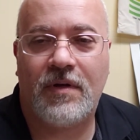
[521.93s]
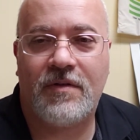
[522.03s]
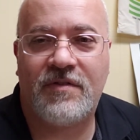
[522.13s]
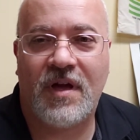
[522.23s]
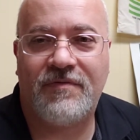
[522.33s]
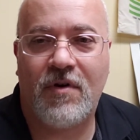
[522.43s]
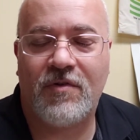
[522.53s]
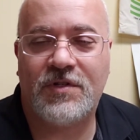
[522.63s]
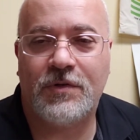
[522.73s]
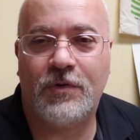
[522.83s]
stuff over
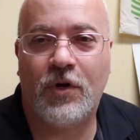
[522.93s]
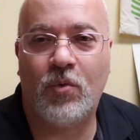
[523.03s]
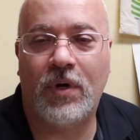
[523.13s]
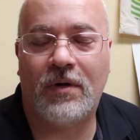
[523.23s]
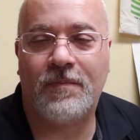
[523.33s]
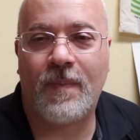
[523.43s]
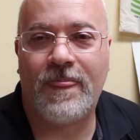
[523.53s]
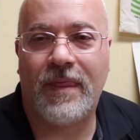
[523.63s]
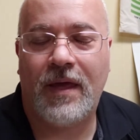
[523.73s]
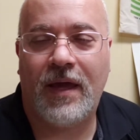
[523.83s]
to Goodwill,
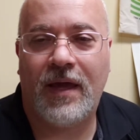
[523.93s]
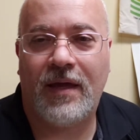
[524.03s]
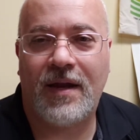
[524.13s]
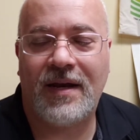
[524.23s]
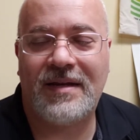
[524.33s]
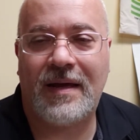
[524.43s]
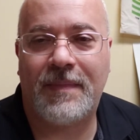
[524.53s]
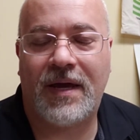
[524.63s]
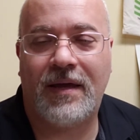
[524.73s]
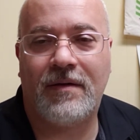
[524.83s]
and anytime
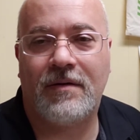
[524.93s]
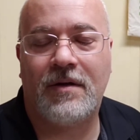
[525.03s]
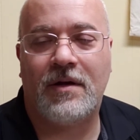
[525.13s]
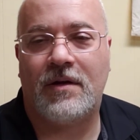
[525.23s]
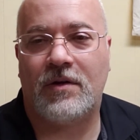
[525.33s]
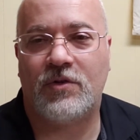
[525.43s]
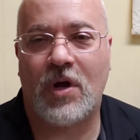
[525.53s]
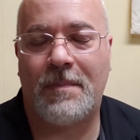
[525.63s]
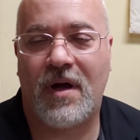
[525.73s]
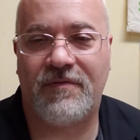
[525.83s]
I
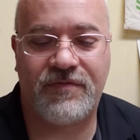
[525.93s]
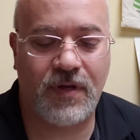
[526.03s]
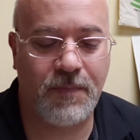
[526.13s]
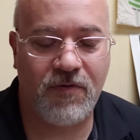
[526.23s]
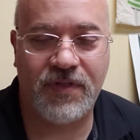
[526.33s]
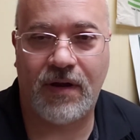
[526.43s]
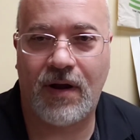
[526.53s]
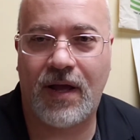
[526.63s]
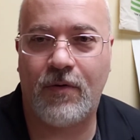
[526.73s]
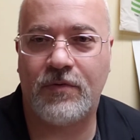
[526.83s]
drop off some over
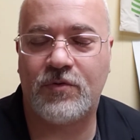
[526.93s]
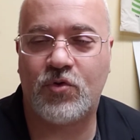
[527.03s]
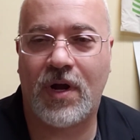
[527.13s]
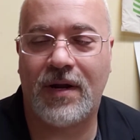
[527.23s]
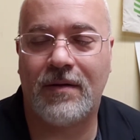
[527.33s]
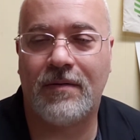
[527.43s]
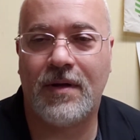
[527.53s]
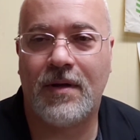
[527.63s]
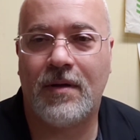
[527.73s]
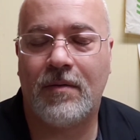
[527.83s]
there, I would try to
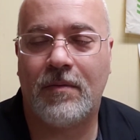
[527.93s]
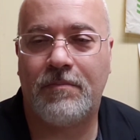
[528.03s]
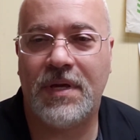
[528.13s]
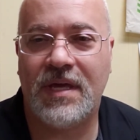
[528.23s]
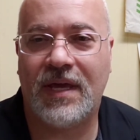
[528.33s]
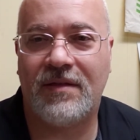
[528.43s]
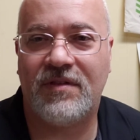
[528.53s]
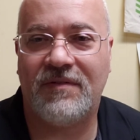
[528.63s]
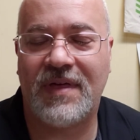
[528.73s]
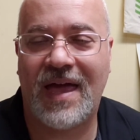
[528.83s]
peek in,
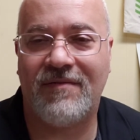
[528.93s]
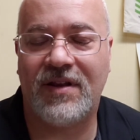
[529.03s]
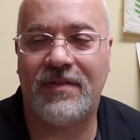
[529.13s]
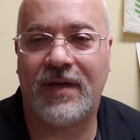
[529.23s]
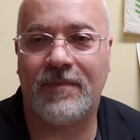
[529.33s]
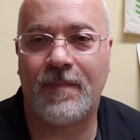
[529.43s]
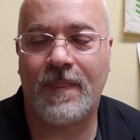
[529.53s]
see if they have anything.